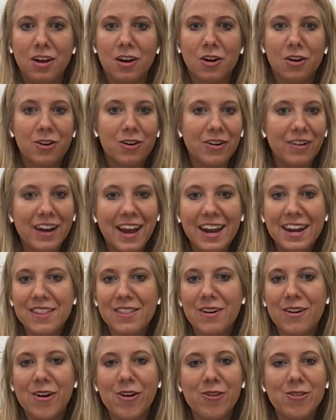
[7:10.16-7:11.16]
created
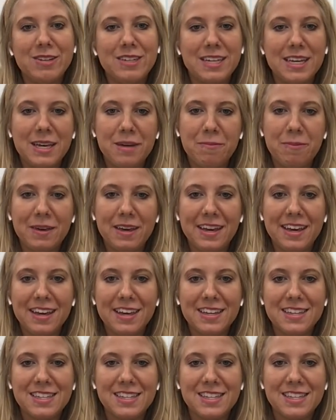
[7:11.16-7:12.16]
their own
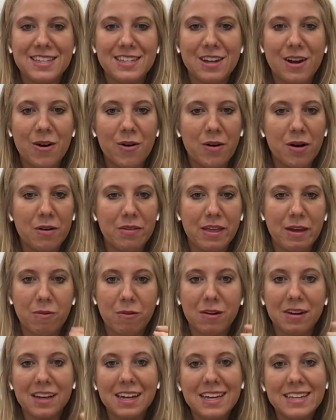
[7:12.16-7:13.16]
teepees so they
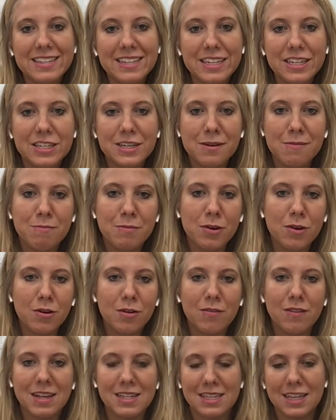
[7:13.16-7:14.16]
were easy to
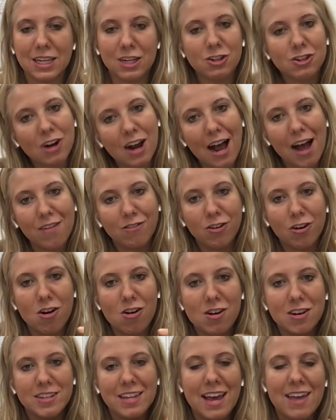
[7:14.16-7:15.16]
move as they
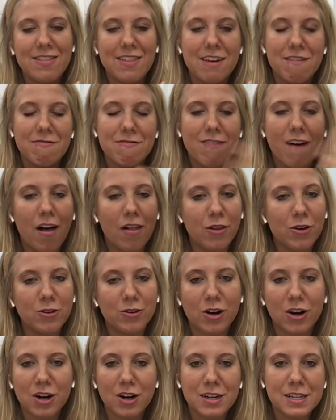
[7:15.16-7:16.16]
traveled, and they followed
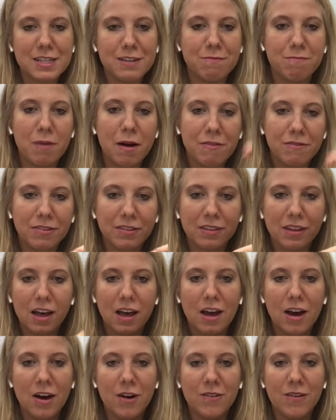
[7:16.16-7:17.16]
herds of
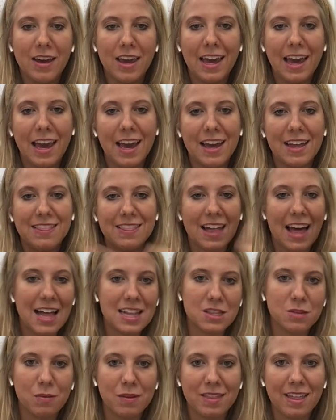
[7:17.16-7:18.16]
buffalo, and
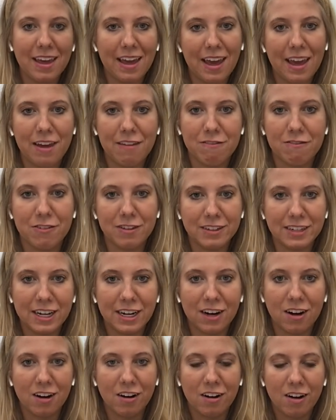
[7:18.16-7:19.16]
that's what they ate for
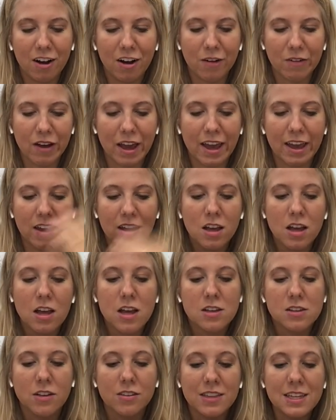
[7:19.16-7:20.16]
dinner, okay?
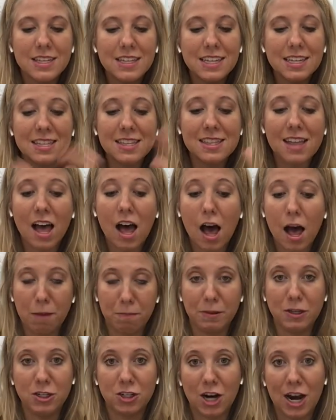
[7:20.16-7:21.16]
So this is the
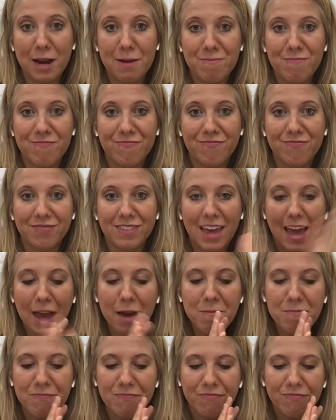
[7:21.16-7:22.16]
Hoppy Tribe, okay?
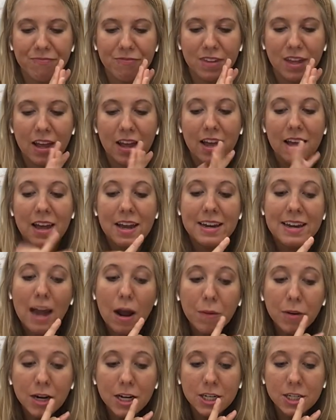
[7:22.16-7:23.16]
Now
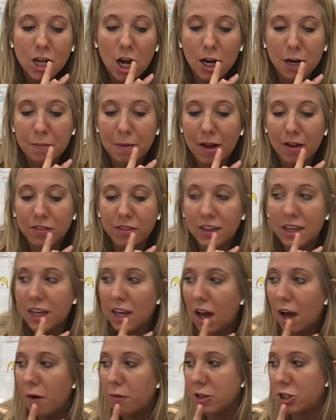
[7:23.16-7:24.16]
we're going to talk about the
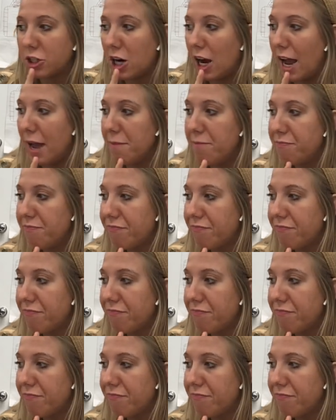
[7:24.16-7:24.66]
Kiowa Tribe.